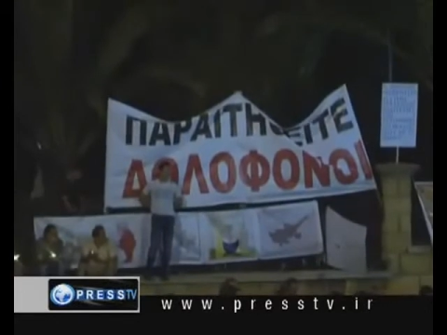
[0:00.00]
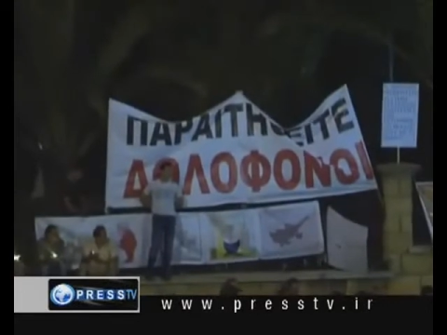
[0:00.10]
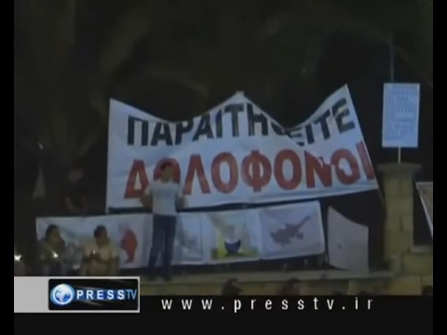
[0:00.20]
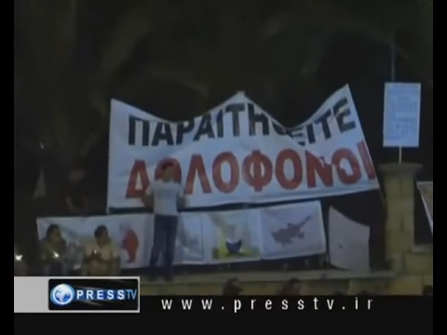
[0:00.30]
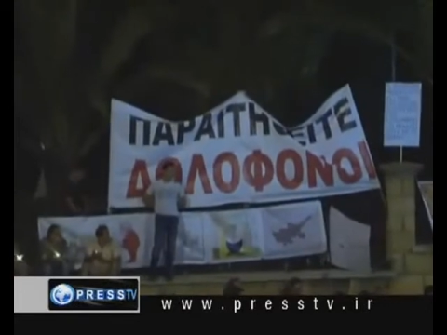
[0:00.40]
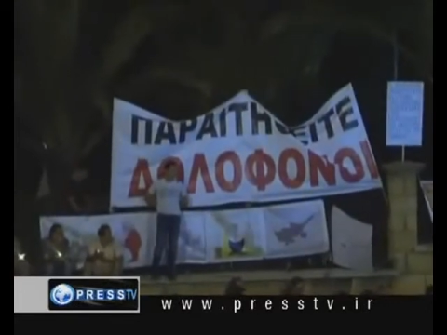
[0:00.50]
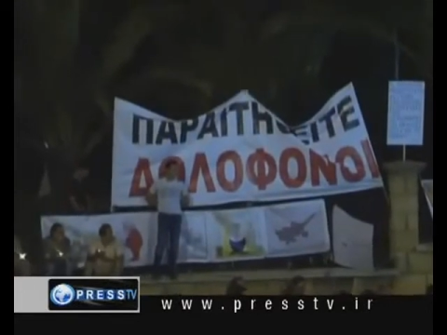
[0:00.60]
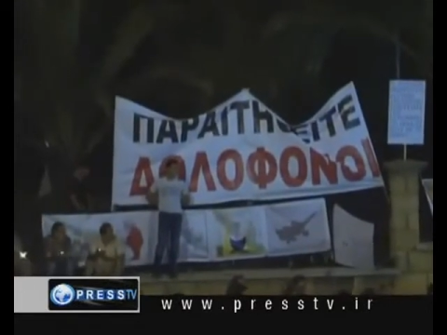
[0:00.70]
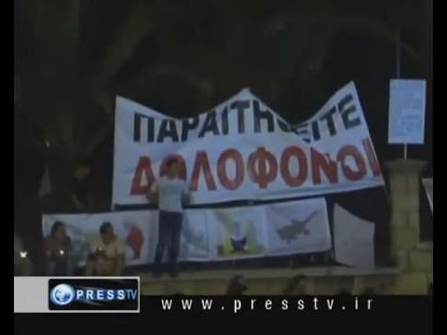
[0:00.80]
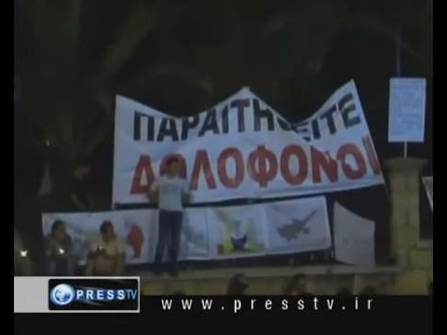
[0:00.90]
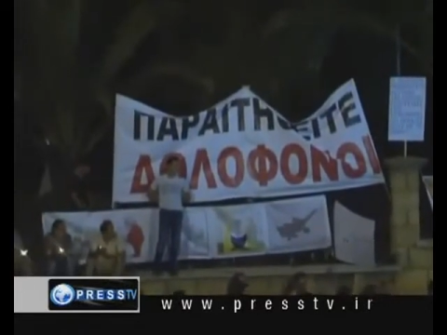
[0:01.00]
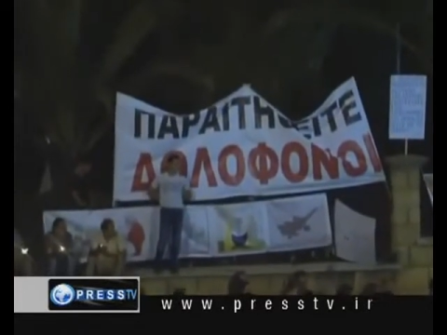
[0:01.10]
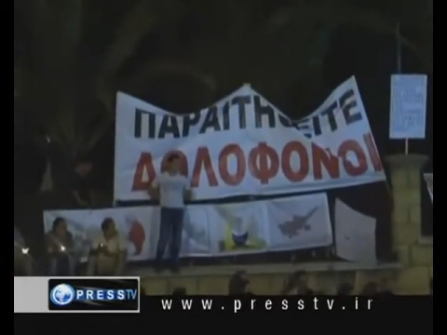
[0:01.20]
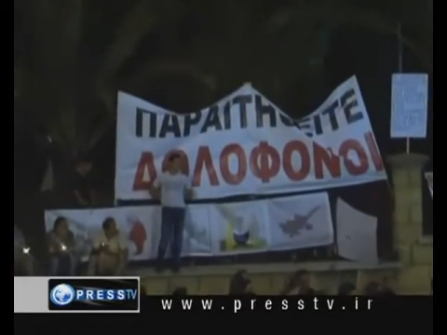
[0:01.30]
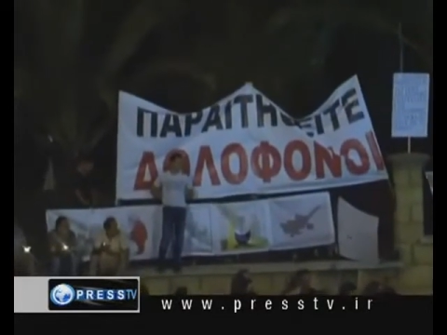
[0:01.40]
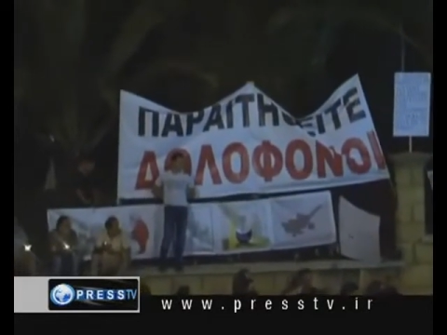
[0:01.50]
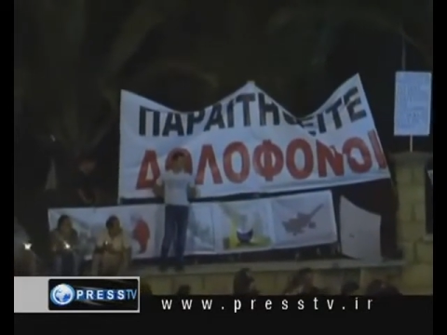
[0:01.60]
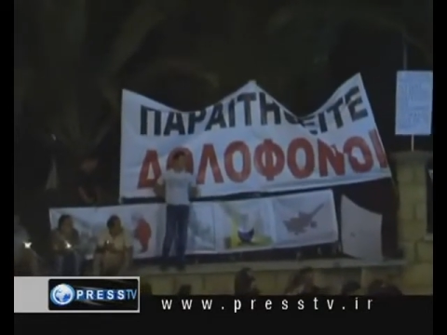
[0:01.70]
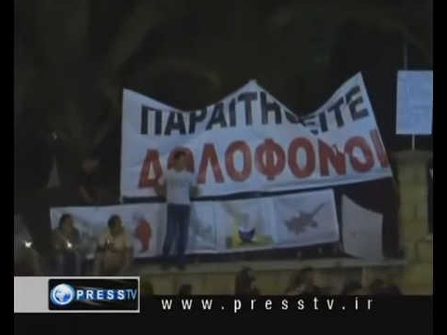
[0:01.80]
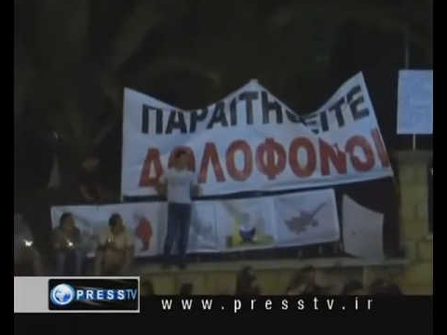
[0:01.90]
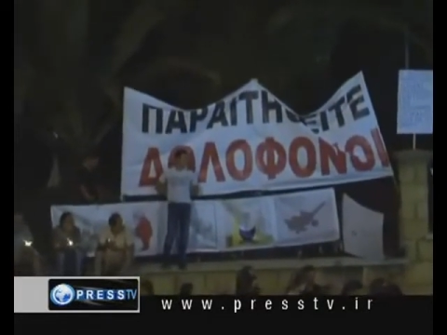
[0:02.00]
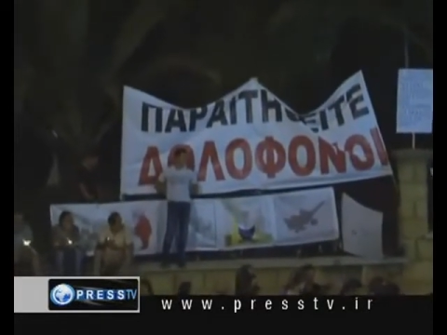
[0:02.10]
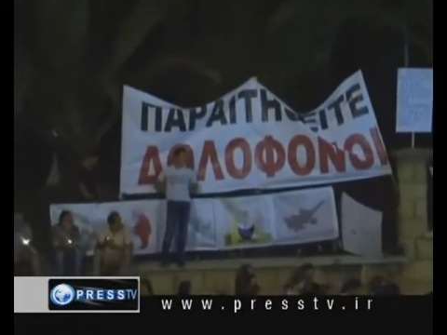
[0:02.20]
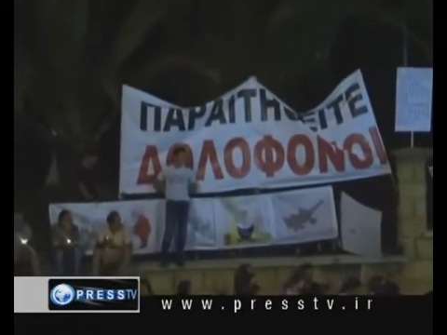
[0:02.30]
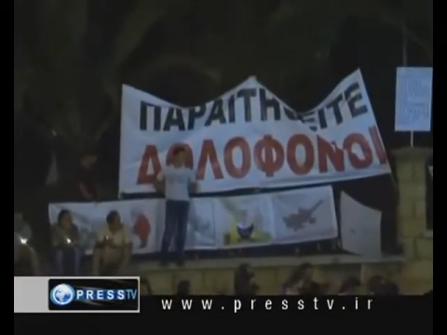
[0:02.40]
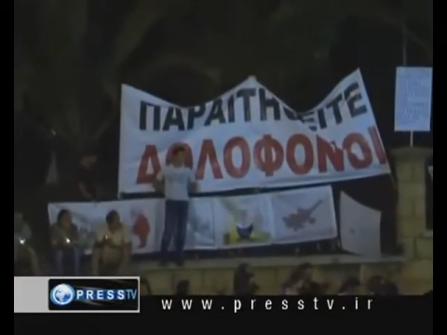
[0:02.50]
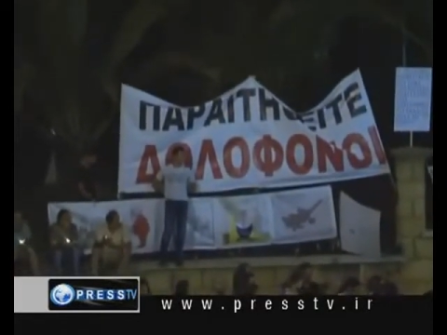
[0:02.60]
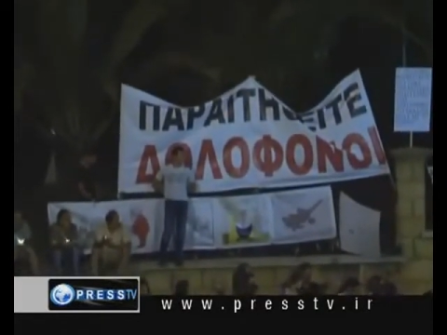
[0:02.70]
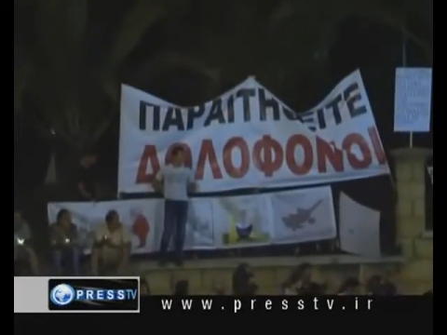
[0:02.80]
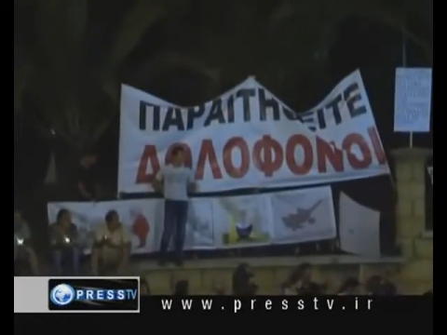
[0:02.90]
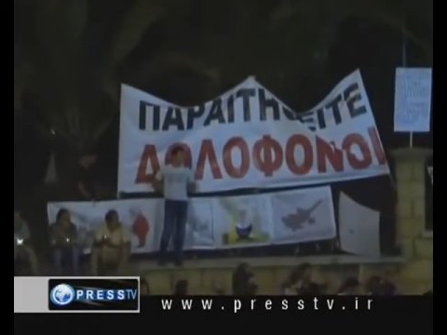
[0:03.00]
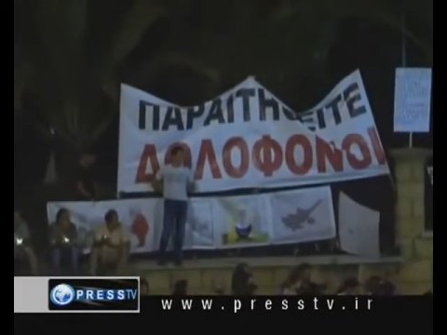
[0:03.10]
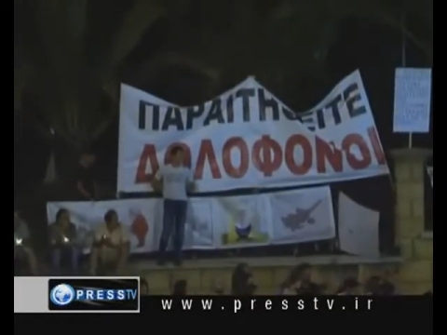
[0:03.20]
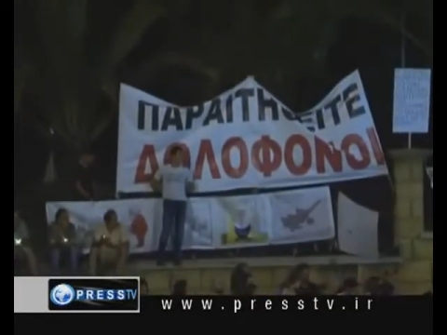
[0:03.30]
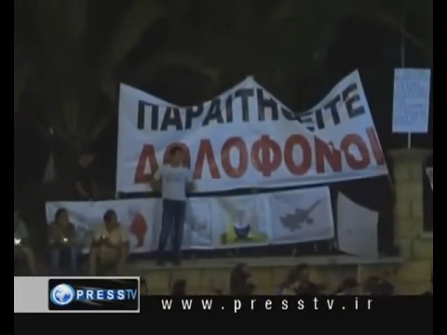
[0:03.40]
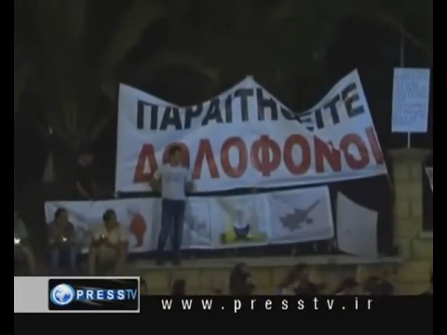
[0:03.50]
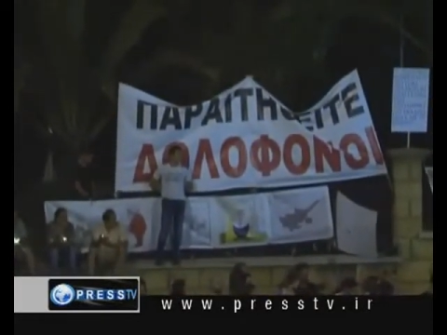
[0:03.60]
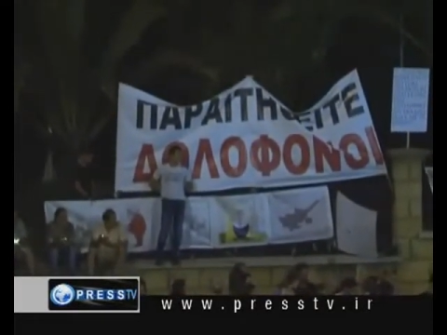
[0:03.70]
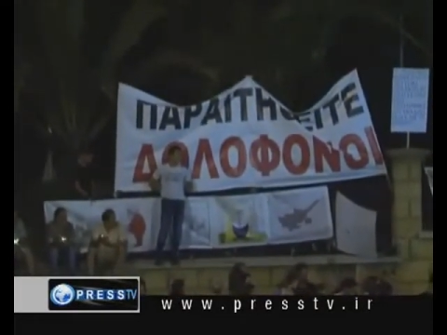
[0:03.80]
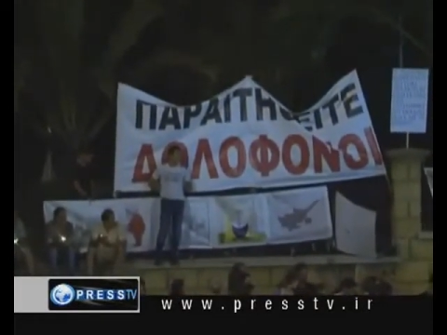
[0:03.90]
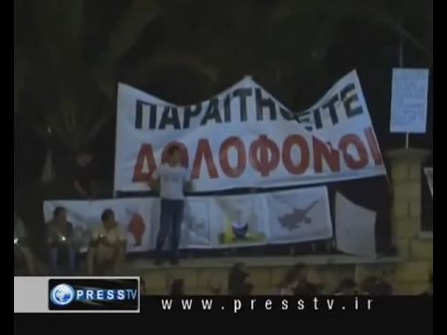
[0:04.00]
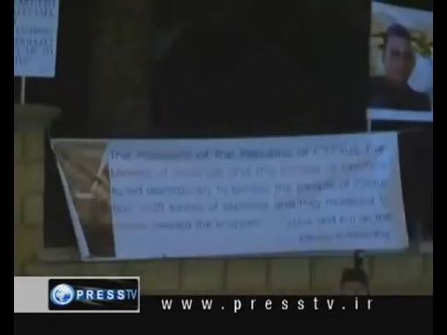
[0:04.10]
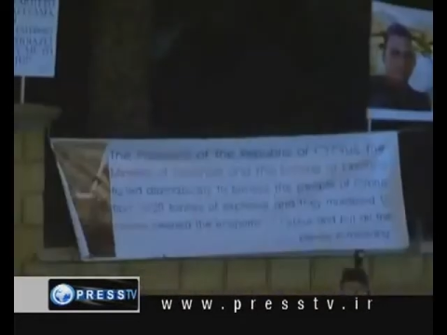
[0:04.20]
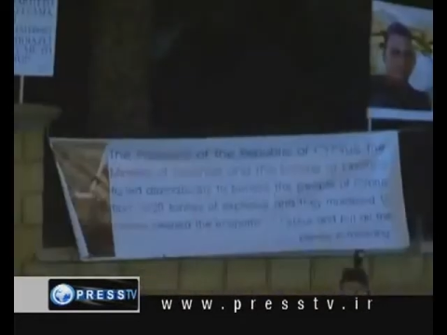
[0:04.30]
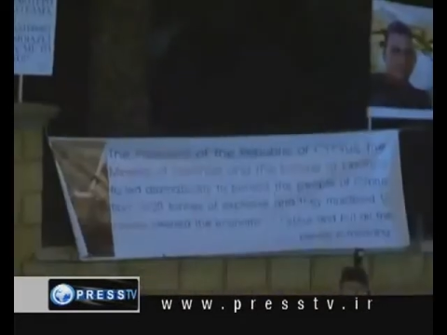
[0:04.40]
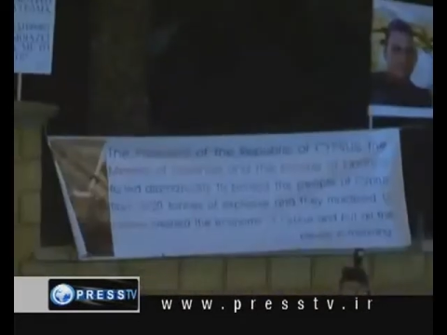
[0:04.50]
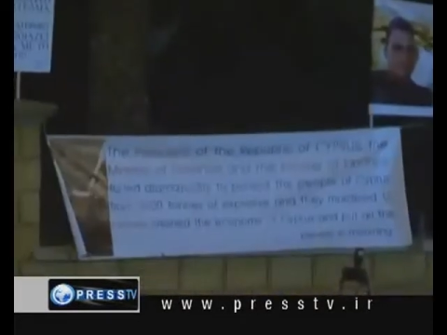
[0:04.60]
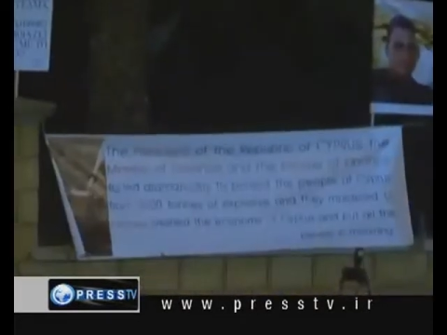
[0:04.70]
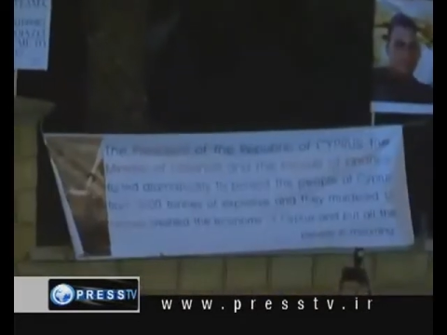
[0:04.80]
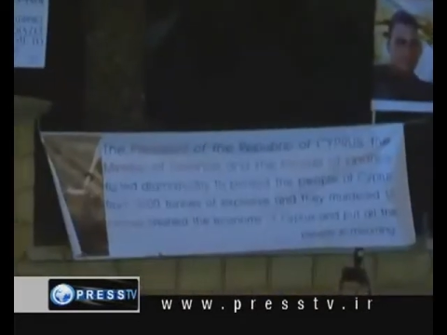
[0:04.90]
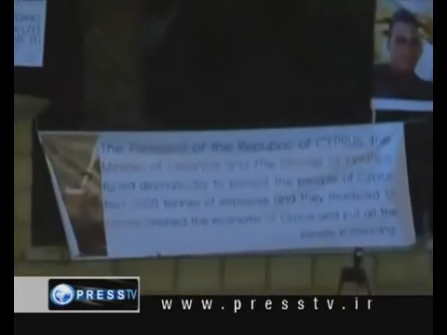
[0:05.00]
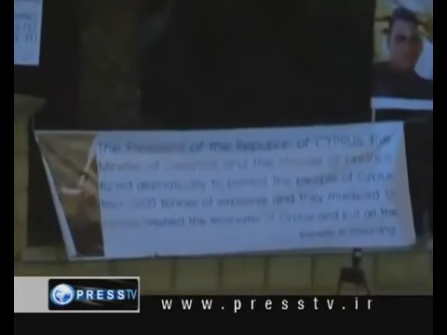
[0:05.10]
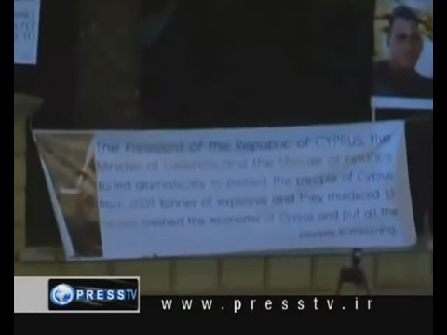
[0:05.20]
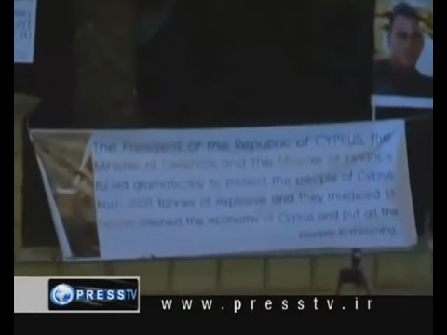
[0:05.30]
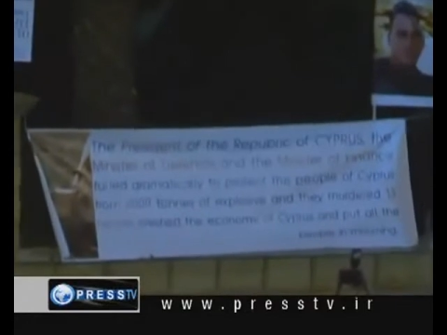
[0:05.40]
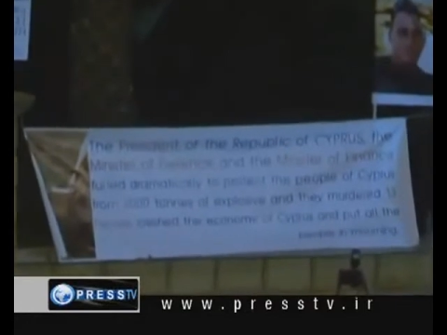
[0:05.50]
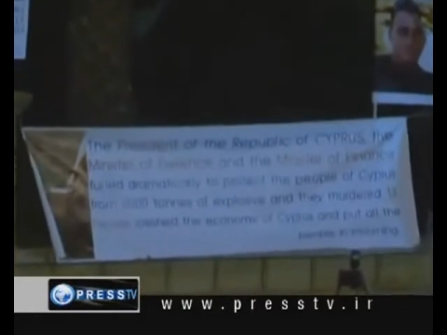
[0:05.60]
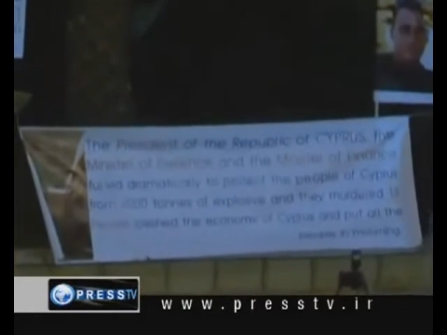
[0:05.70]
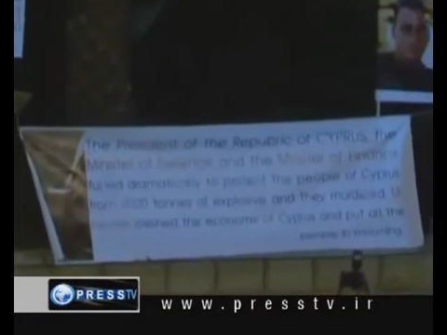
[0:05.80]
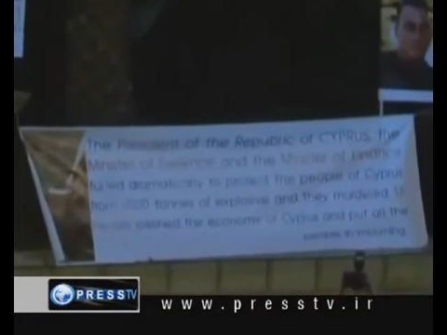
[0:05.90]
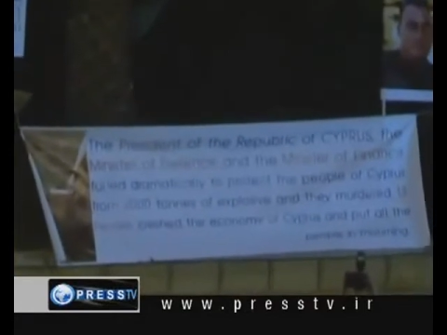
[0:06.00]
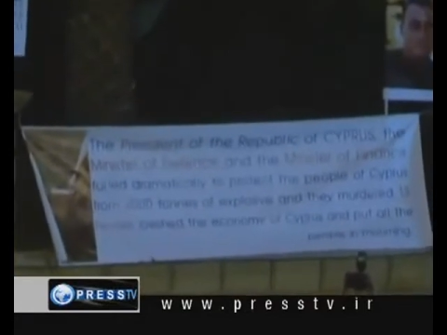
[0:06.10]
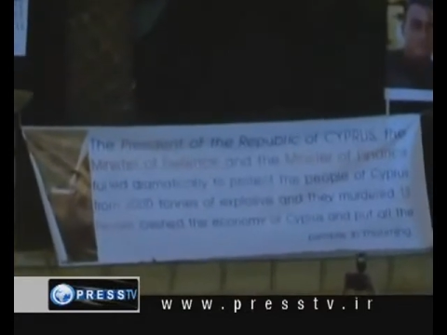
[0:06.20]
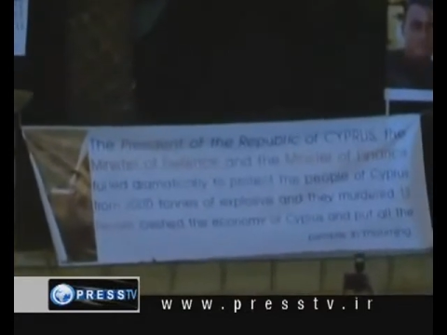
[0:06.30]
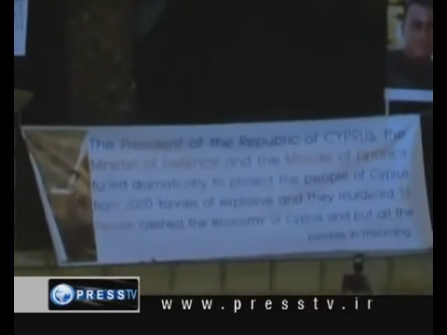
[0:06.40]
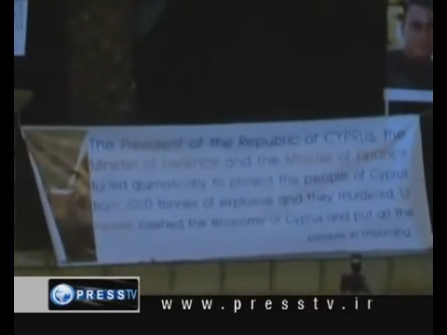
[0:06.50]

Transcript: (no speaker visible)